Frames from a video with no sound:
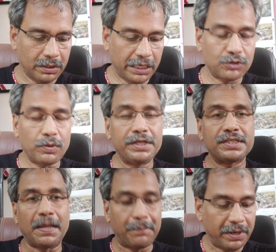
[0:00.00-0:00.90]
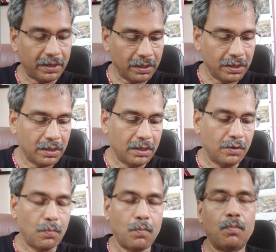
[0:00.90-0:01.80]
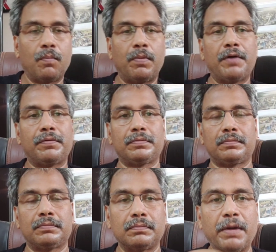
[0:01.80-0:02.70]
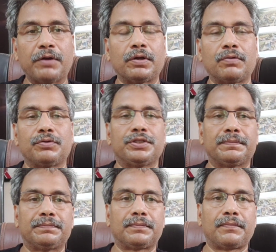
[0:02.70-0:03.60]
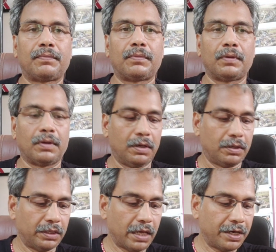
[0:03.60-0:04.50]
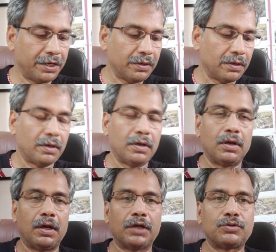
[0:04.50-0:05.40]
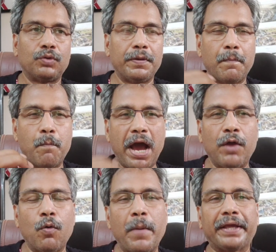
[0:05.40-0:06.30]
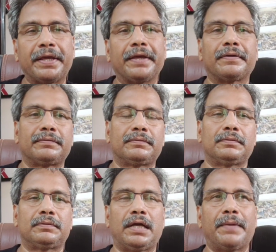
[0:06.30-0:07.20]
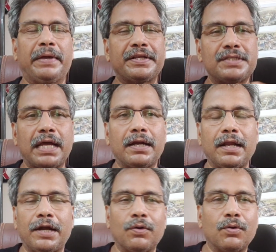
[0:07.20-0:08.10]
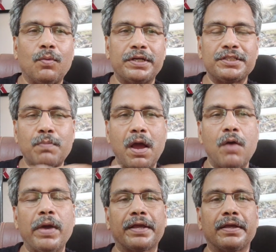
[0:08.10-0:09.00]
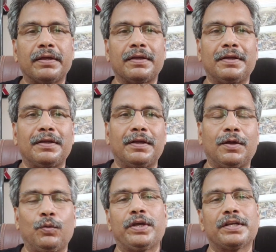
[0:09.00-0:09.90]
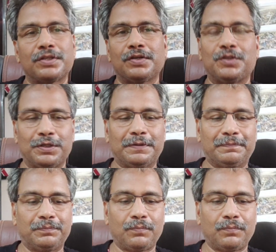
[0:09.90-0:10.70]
Next one is Sapien Biotechnology. They are in actually biobanking. I don't know what is biobanking. We can search it.